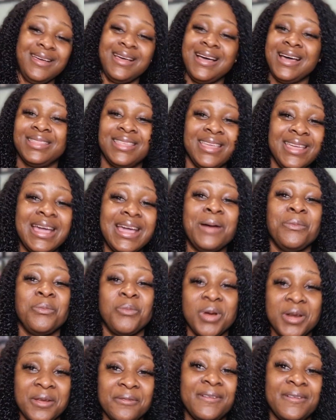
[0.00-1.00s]
I think I'm
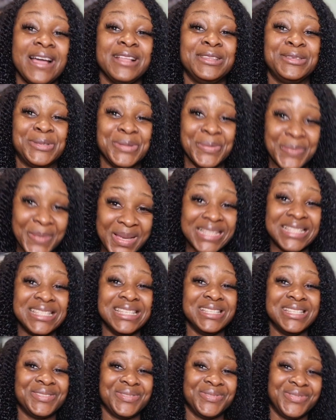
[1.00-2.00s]
qualified to make
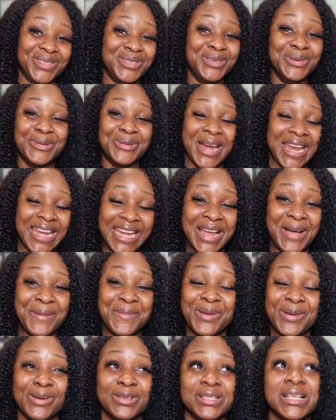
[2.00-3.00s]
this video right now
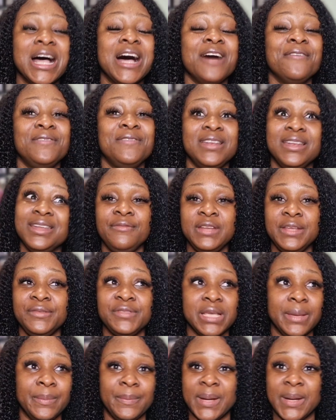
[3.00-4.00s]
because I've
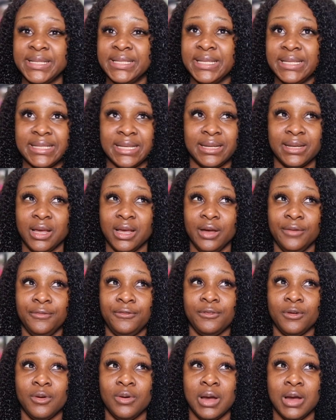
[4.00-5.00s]
lived in Manchester now
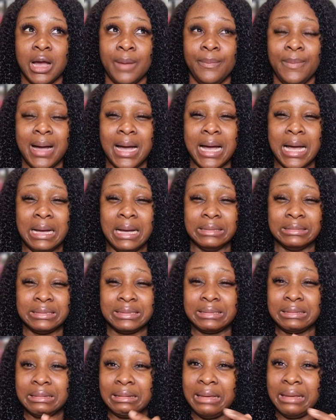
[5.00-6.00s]
for about
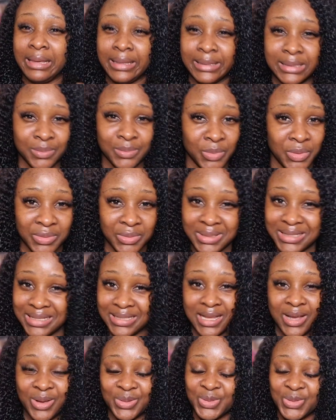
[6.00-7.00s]
8 months
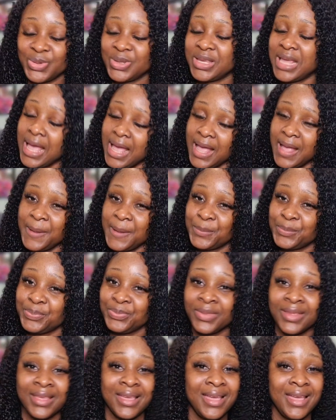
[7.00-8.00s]
now. So yeah,
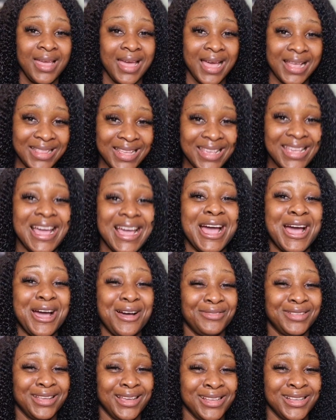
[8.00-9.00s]
I think I
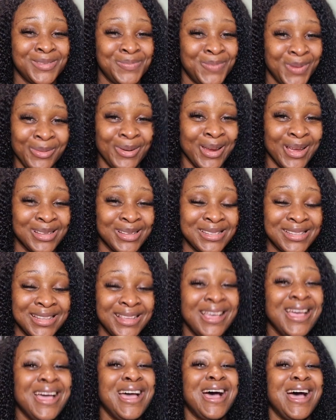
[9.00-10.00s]
have the experience
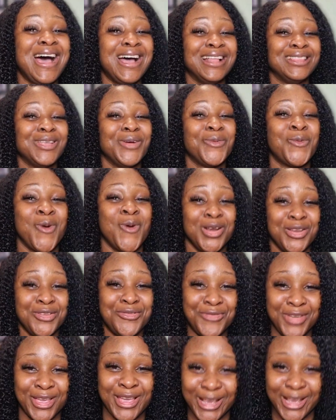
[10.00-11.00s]
and the
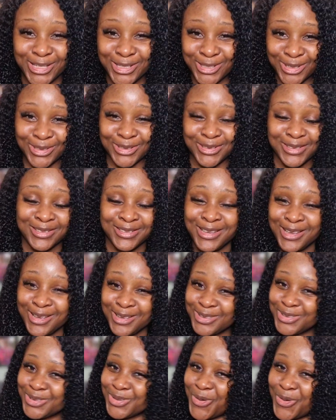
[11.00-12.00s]
qualification
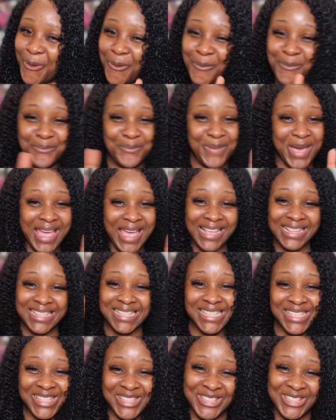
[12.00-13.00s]
to compare
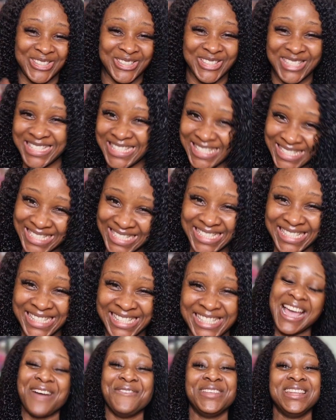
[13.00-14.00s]
these two
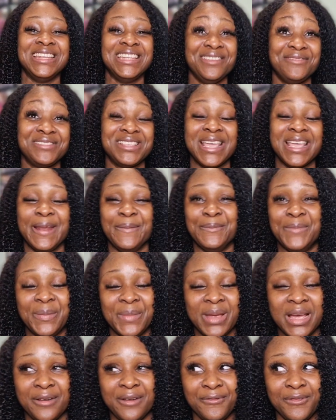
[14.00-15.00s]
cities, having lived in
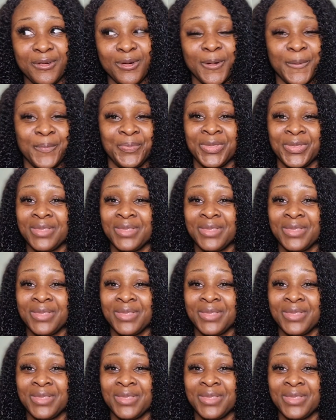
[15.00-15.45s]
Birmingham for